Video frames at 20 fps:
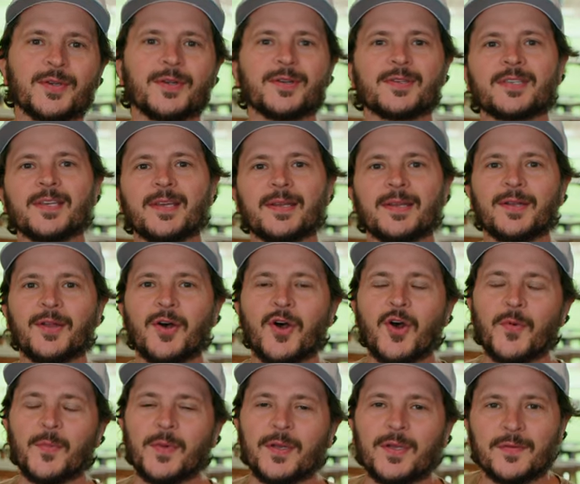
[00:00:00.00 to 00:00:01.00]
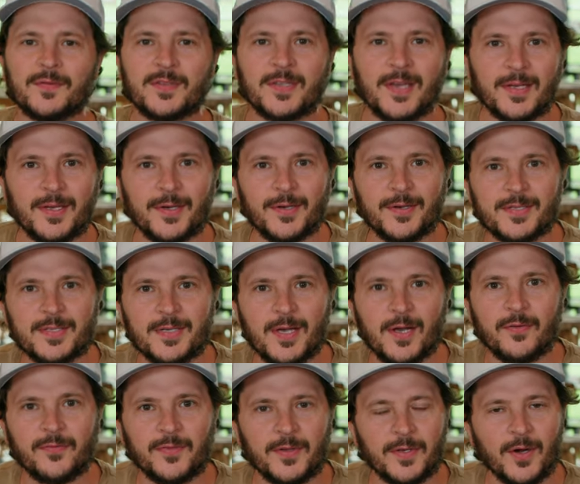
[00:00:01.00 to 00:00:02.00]
you're sitting at home and you've said to
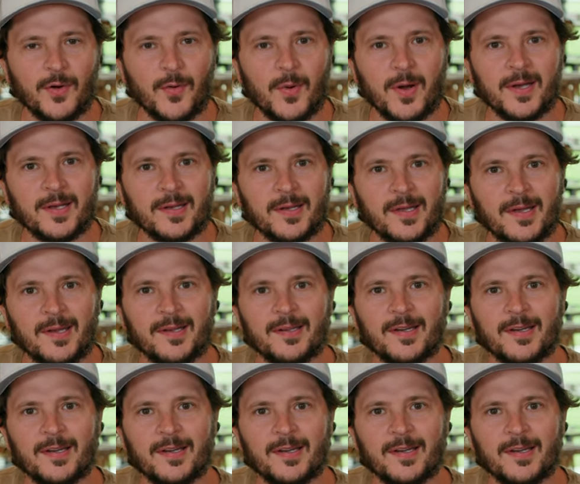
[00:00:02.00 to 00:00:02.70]
yourself, you know what?